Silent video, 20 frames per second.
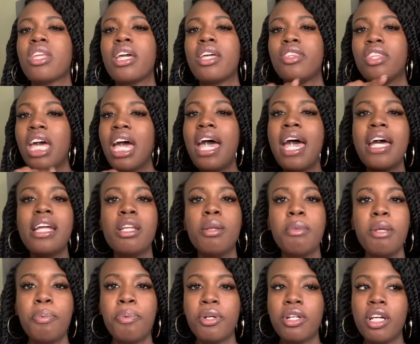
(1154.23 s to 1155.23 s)
That had to
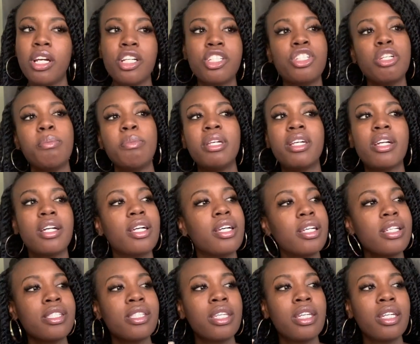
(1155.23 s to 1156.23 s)
be production because